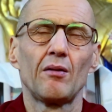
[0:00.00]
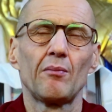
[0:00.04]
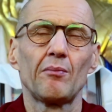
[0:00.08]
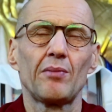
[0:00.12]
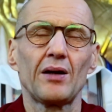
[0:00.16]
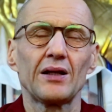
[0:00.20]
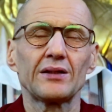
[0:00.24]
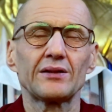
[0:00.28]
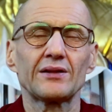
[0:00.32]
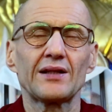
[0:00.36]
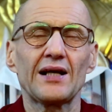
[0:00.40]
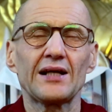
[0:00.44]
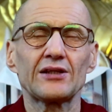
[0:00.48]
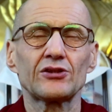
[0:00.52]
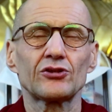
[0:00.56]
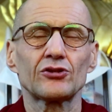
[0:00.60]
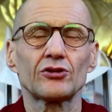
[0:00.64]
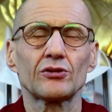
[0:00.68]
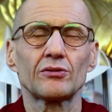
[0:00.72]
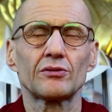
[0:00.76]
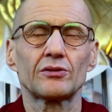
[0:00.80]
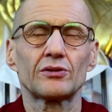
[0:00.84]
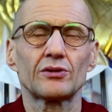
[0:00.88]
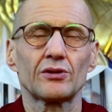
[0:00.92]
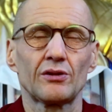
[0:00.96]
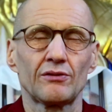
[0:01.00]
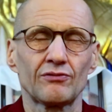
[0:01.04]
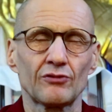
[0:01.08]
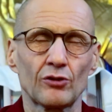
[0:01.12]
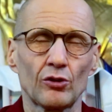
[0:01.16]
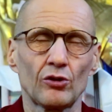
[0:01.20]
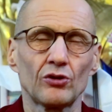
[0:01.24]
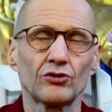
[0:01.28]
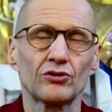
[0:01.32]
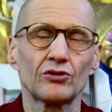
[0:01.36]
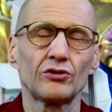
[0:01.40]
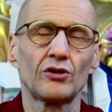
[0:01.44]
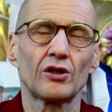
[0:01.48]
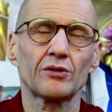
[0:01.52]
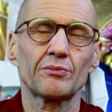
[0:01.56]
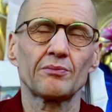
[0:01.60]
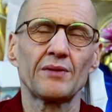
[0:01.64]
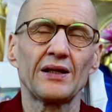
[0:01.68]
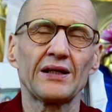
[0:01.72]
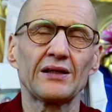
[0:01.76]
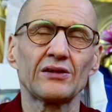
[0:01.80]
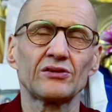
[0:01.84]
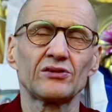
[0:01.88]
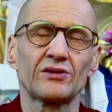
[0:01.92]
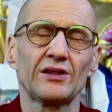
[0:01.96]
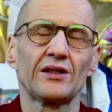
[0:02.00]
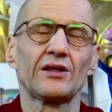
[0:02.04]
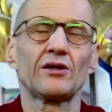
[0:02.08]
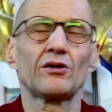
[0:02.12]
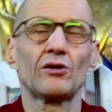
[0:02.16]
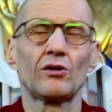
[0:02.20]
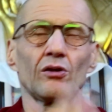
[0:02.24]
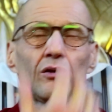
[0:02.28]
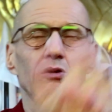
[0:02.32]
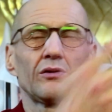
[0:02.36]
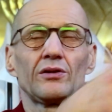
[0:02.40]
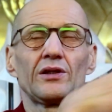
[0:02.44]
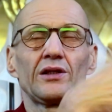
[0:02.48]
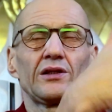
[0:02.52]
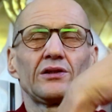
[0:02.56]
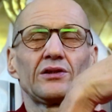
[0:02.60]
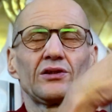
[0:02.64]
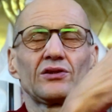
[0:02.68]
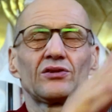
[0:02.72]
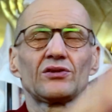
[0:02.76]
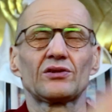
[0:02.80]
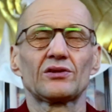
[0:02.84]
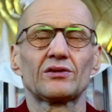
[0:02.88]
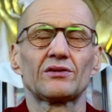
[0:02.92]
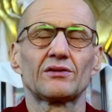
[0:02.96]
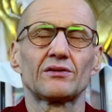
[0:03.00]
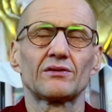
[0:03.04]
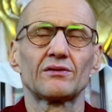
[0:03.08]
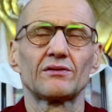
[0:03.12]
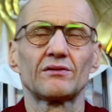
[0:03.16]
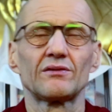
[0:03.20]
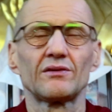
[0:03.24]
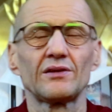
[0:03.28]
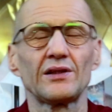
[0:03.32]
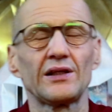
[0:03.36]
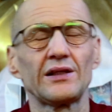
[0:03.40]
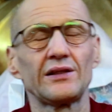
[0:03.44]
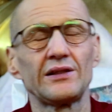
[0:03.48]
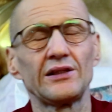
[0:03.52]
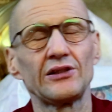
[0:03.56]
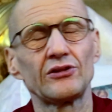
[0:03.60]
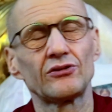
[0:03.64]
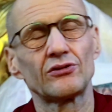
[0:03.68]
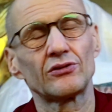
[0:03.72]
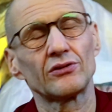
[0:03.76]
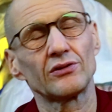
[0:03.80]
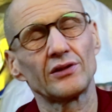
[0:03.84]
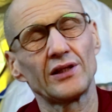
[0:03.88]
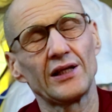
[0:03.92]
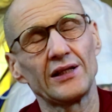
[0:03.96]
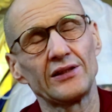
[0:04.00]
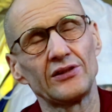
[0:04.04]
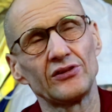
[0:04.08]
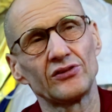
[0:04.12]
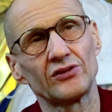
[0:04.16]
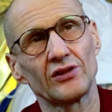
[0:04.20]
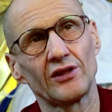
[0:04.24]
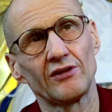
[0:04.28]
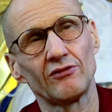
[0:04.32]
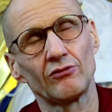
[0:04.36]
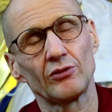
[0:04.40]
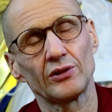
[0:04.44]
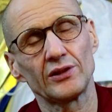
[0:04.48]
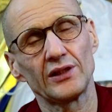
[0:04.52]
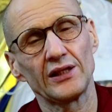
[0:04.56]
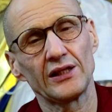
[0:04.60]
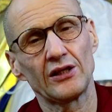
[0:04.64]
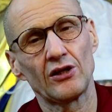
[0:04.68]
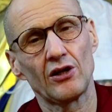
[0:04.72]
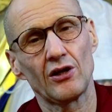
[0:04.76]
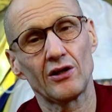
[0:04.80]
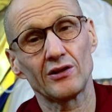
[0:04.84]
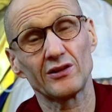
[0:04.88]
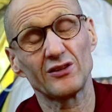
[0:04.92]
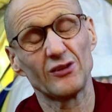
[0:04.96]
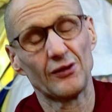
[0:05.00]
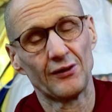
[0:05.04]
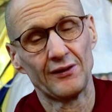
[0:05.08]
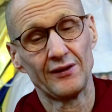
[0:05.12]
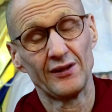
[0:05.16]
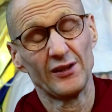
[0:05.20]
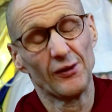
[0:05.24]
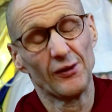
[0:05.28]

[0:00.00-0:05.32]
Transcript: But that should, of course, not make us think, oh, they deserve what they got.